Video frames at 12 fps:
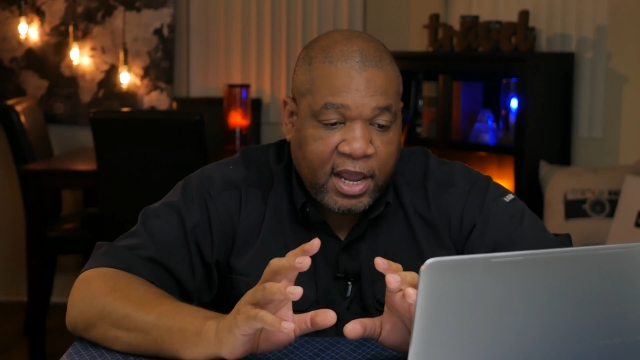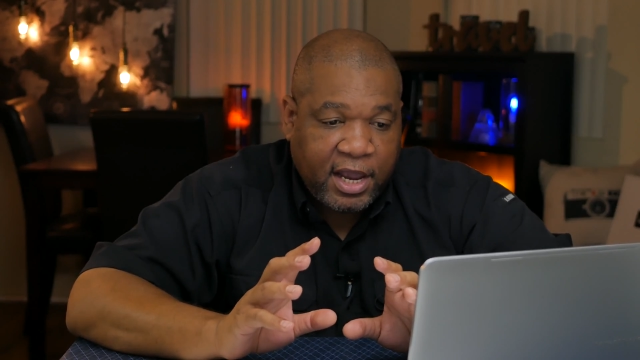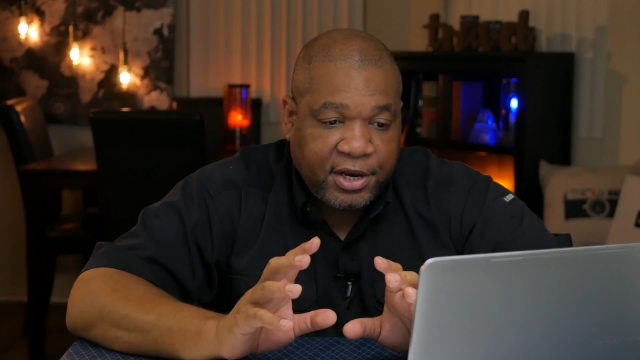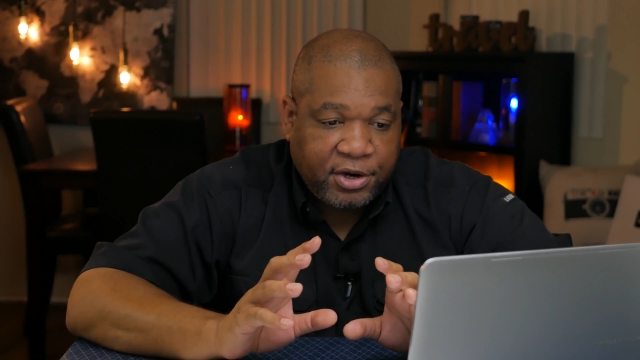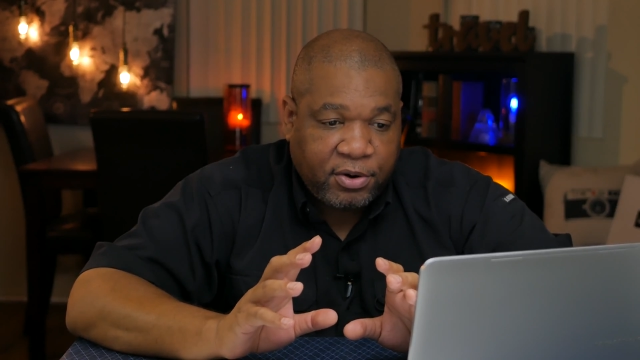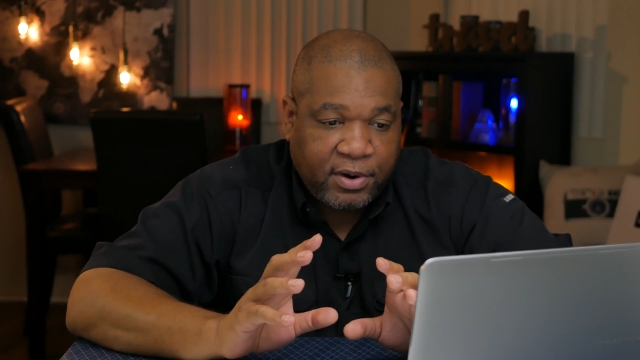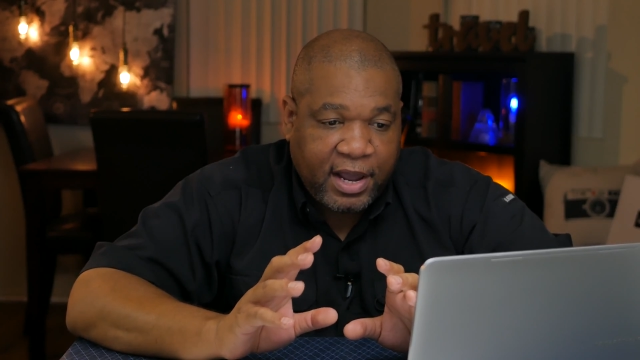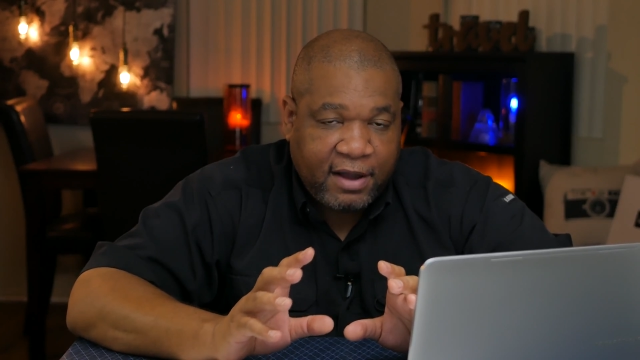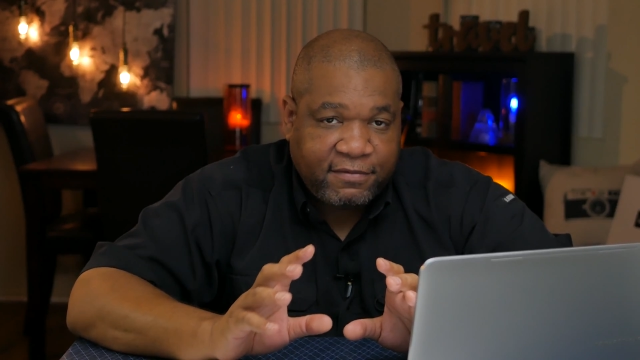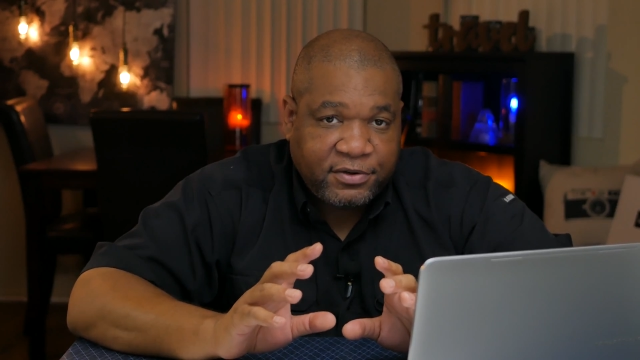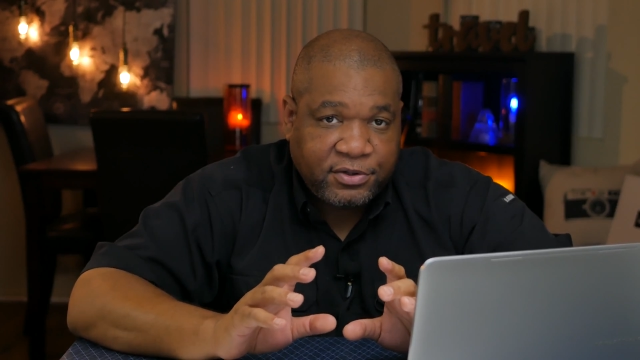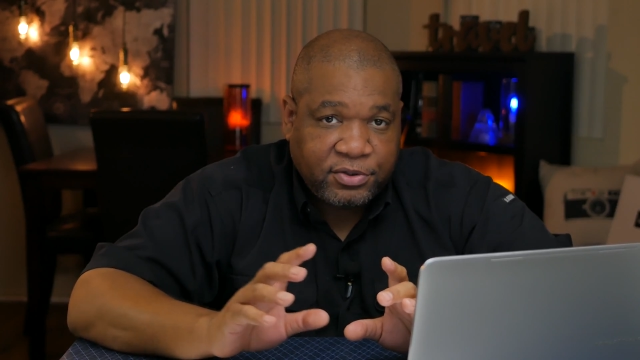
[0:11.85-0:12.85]
and you don't
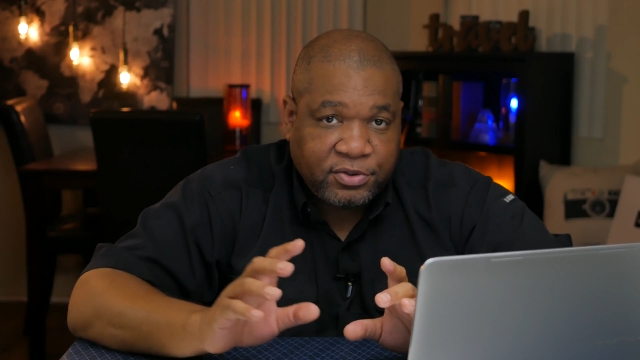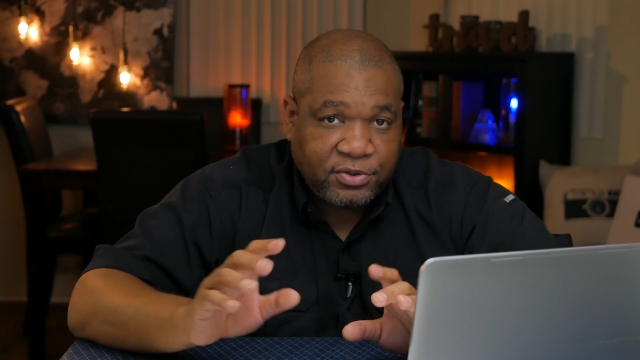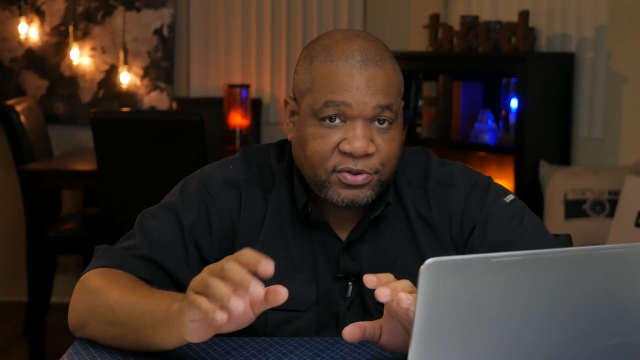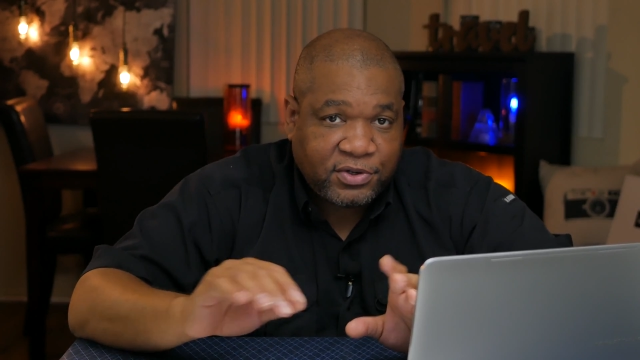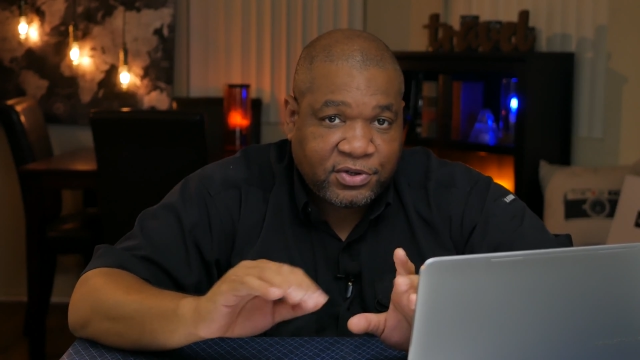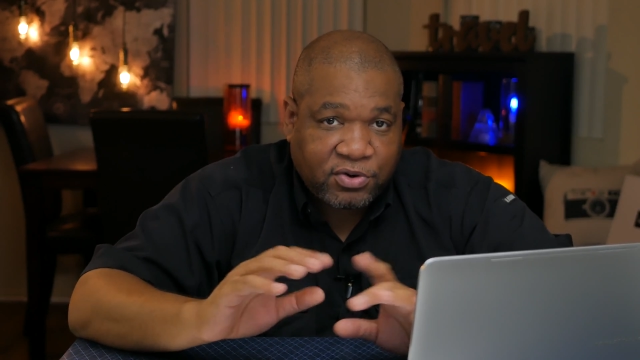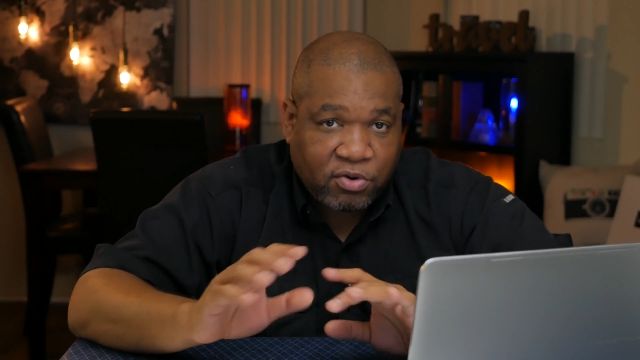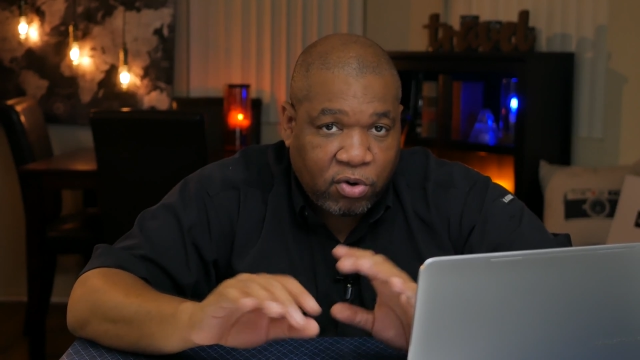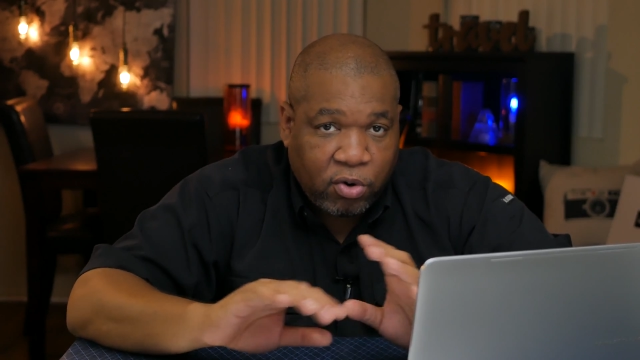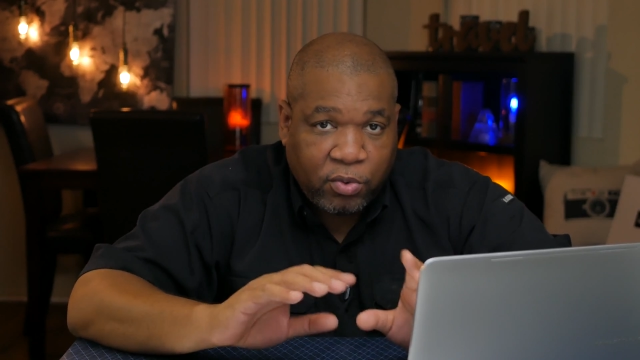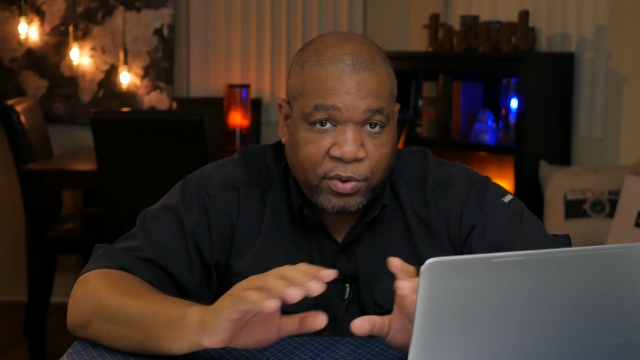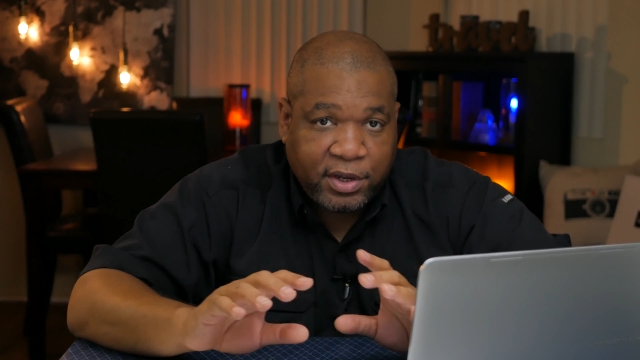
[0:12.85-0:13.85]
have to use the
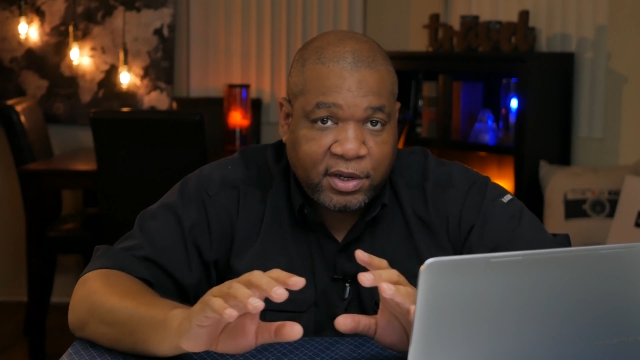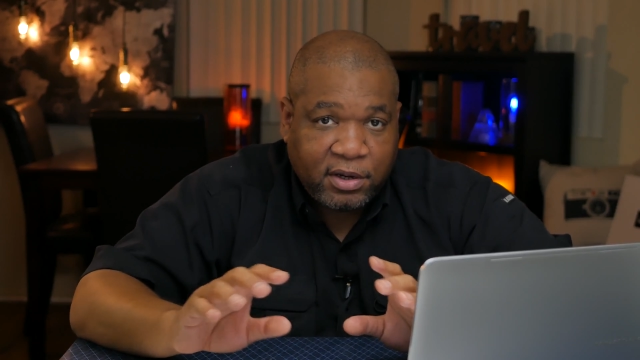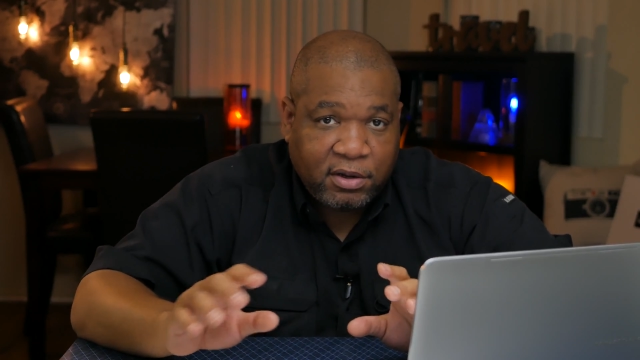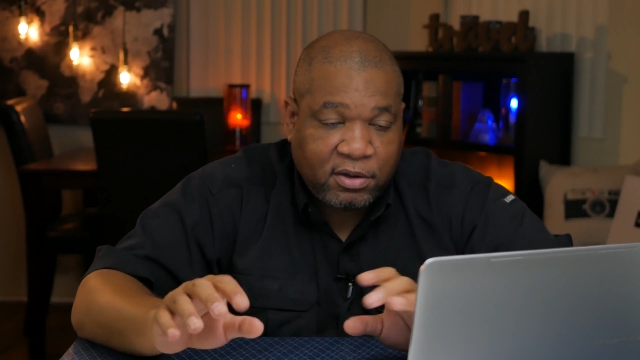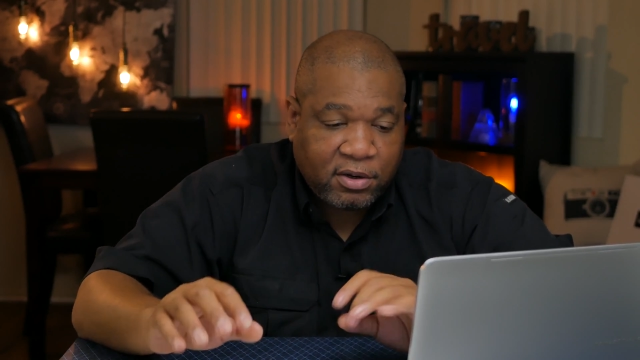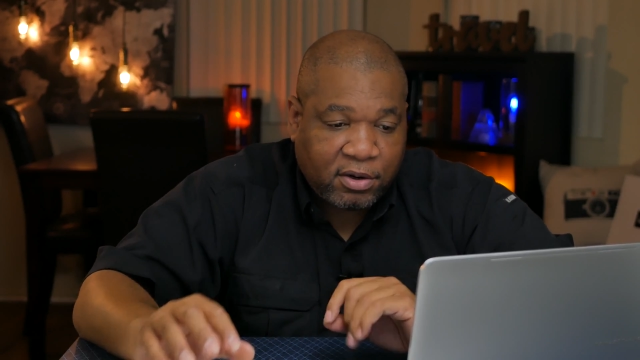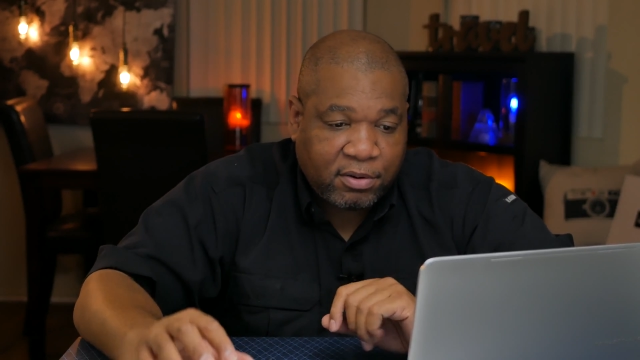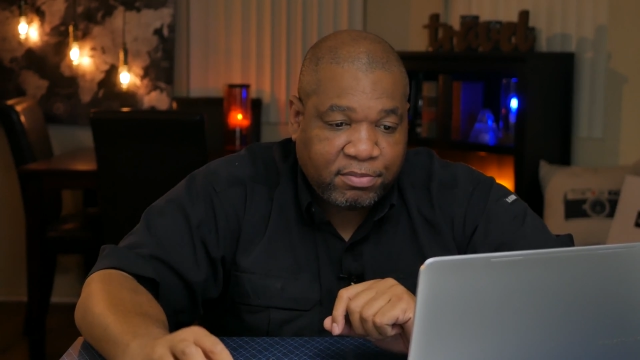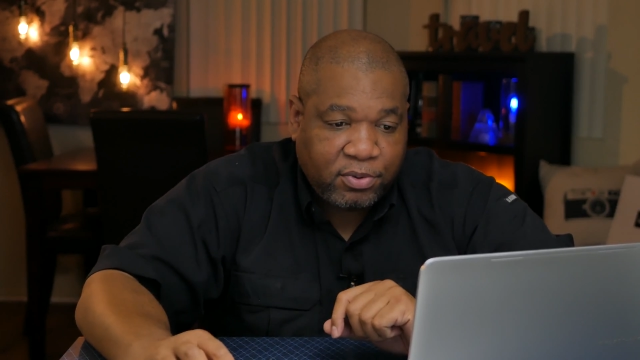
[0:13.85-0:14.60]
scroll wheel or